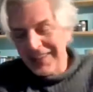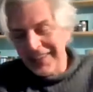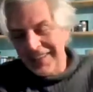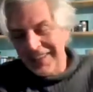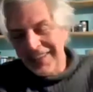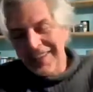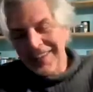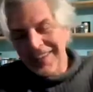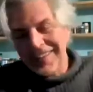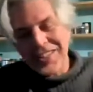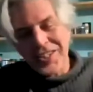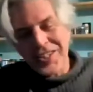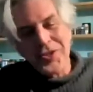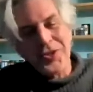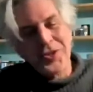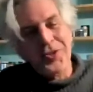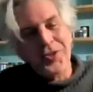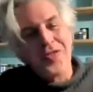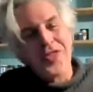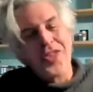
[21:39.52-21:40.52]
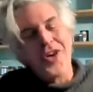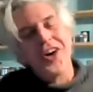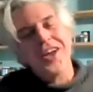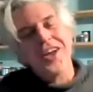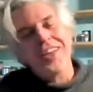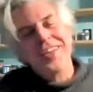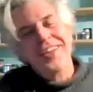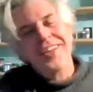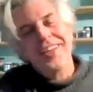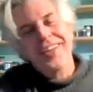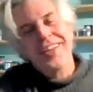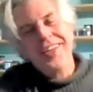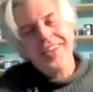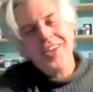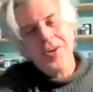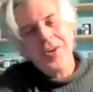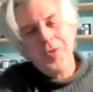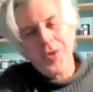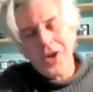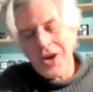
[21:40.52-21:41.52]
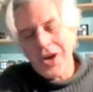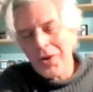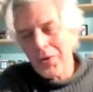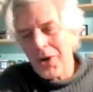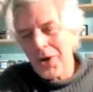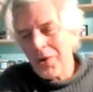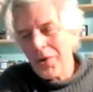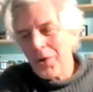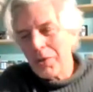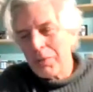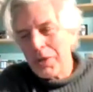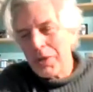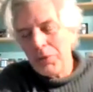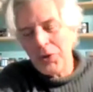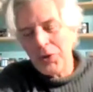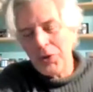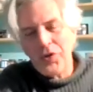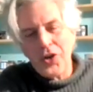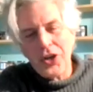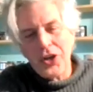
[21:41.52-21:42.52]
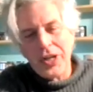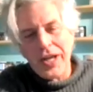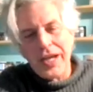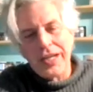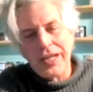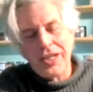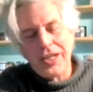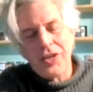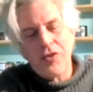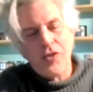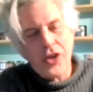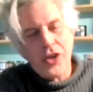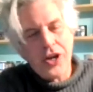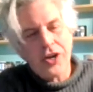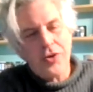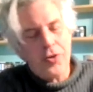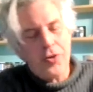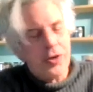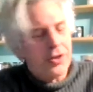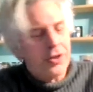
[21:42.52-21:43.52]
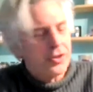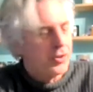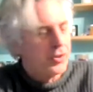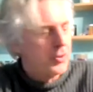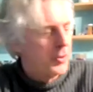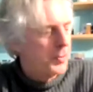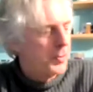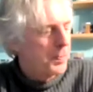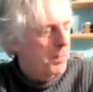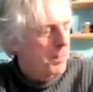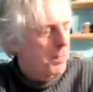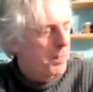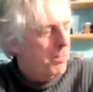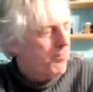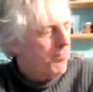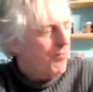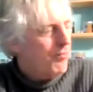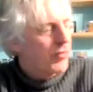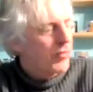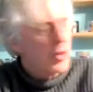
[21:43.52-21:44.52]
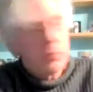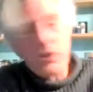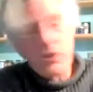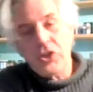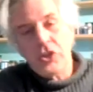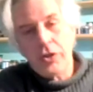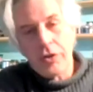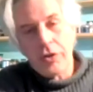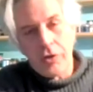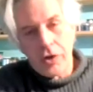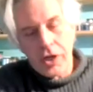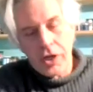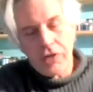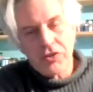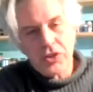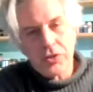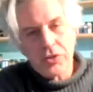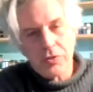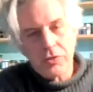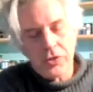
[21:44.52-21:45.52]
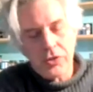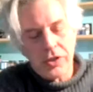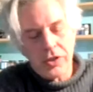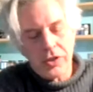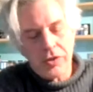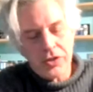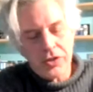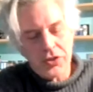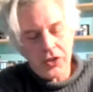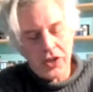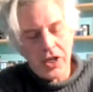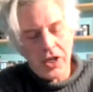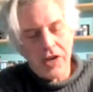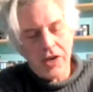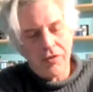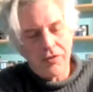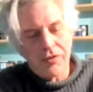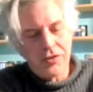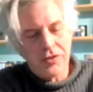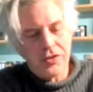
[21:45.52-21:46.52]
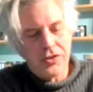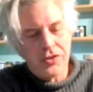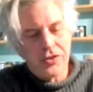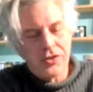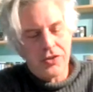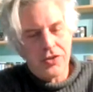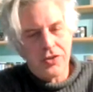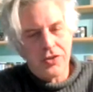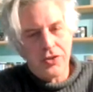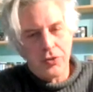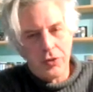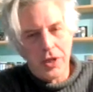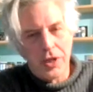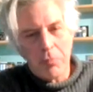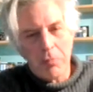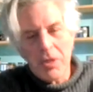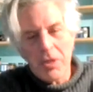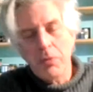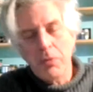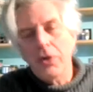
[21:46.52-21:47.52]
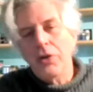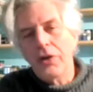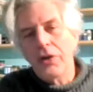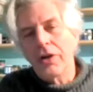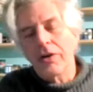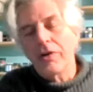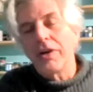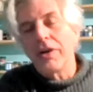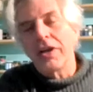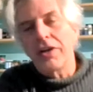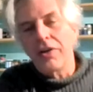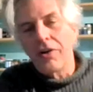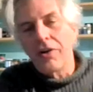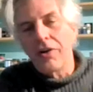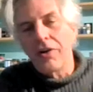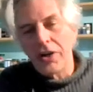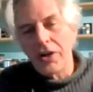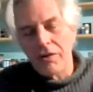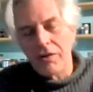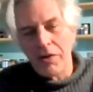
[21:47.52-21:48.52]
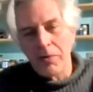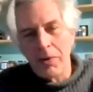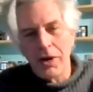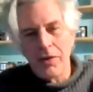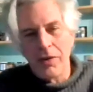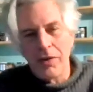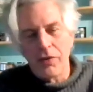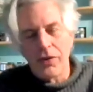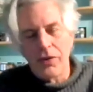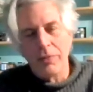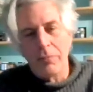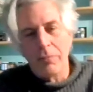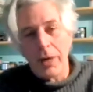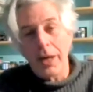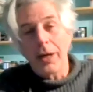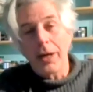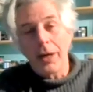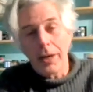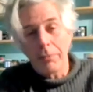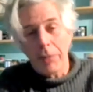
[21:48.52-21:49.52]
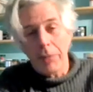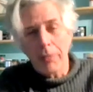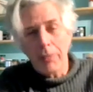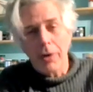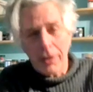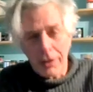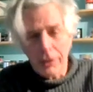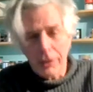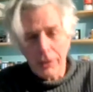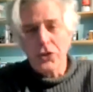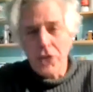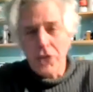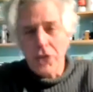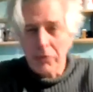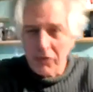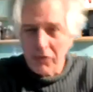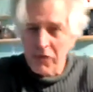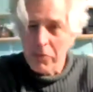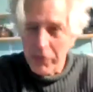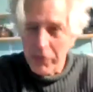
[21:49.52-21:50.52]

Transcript: school of thought, where I want people to feel like if they're going to be generous enough to let me bill their credit card every month, that by God, Bob ought to do something for me